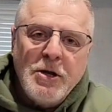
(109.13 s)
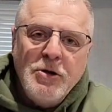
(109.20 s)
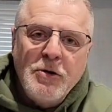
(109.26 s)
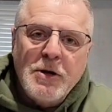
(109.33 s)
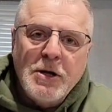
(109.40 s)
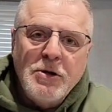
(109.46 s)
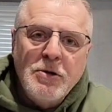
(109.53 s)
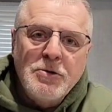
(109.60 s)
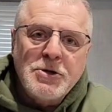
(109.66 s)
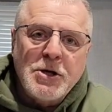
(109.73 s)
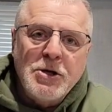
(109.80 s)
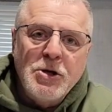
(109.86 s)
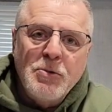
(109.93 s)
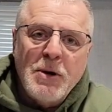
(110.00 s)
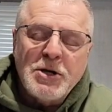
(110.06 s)
You can use a
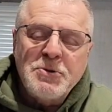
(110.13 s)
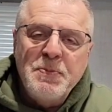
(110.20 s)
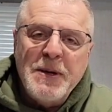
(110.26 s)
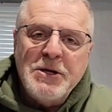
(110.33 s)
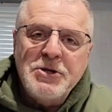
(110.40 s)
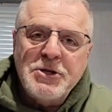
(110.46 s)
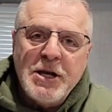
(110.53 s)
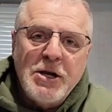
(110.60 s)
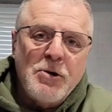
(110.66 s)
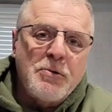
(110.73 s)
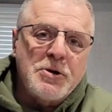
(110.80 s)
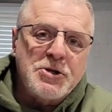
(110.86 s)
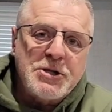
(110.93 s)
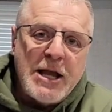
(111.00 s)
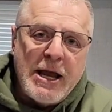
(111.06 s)
USB-C or a
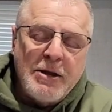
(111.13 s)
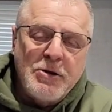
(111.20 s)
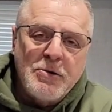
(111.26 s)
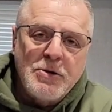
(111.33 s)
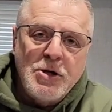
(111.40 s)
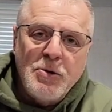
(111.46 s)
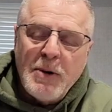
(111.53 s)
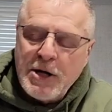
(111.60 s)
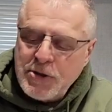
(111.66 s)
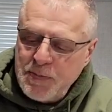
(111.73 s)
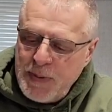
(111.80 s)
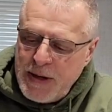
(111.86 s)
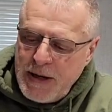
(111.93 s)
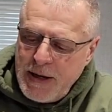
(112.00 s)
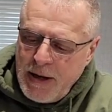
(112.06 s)
standard
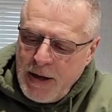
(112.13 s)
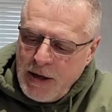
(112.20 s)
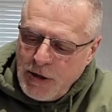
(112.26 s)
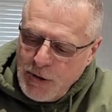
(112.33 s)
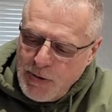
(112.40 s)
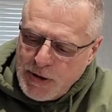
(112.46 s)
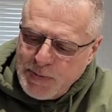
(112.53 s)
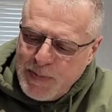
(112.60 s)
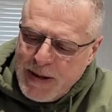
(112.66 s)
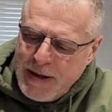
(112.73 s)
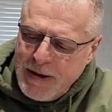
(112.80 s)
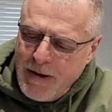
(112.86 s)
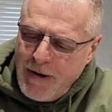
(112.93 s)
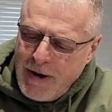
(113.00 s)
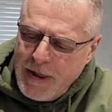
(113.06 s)
USB,
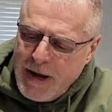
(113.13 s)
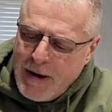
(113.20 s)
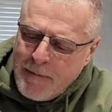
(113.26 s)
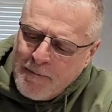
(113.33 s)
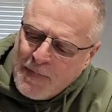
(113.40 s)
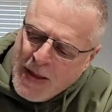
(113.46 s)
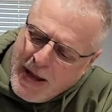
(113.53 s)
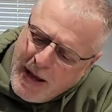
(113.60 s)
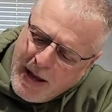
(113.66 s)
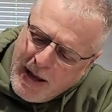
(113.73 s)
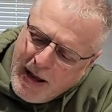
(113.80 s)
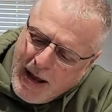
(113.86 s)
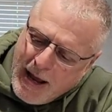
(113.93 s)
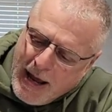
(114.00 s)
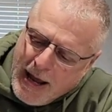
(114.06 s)
USB on there.
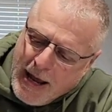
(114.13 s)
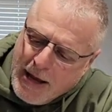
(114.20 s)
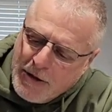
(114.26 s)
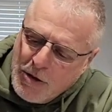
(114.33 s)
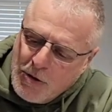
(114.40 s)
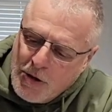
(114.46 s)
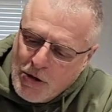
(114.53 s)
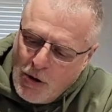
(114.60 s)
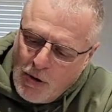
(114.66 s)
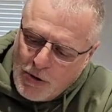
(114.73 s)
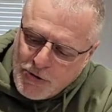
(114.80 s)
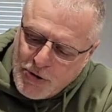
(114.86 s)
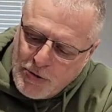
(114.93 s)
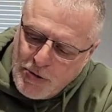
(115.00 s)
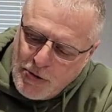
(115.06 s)
And you can
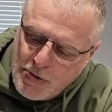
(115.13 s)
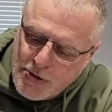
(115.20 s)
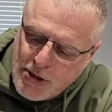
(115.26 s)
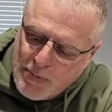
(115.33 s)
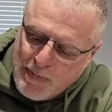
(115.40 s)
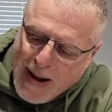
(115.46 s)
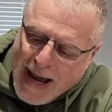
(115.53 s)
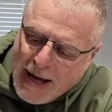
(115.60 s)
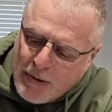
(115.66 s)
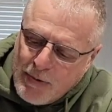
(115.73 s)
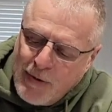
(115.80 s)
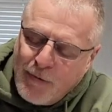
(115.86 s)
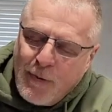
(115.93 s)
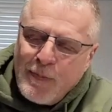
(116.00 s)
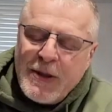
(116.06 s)
also use the battery
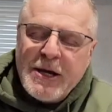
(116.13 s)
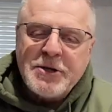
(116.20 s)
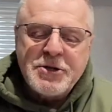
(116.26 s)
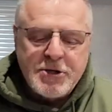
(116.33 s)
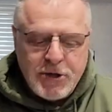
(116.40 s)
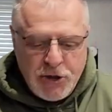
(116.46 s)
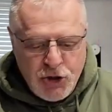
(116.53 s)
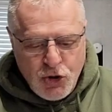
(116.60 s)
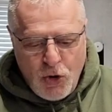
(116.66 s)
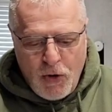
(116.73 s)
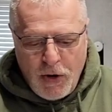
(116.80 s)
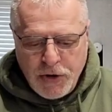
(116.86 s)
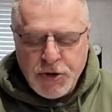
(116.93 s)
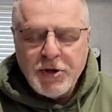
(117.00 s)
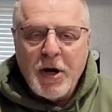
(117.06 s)
from this to
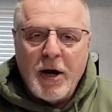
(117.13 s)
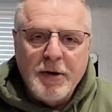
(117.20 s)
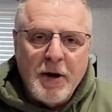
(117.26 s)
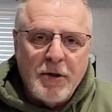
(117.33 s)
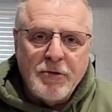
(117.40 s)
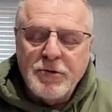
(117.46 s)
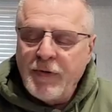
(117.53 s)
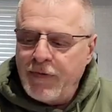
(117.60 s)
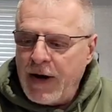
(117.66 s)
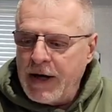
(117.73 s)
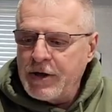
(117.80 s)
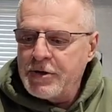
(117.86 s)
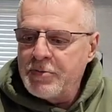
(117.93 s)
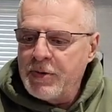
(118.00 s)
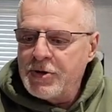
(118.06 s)
charge another
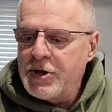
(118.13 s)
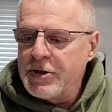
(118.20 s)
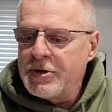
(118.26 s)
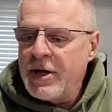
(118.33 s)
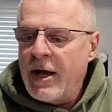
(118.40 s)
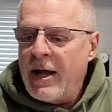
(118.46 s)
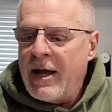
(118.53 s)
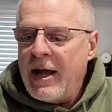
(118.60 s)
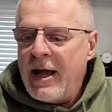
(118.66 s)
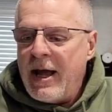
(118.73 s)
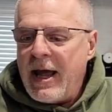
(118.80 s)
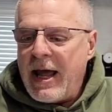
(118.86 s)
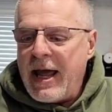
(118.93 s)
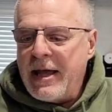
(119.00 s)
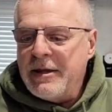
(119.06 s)
device, which is
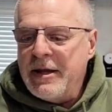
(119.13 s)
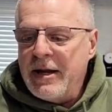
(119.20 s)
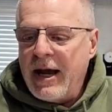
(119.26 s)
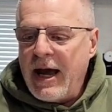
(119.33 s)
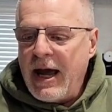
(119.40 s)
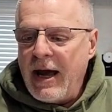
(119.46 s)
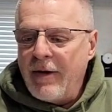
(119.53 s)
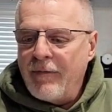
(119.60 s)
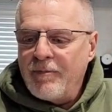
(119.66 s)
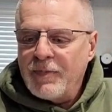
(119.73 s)
handy to have.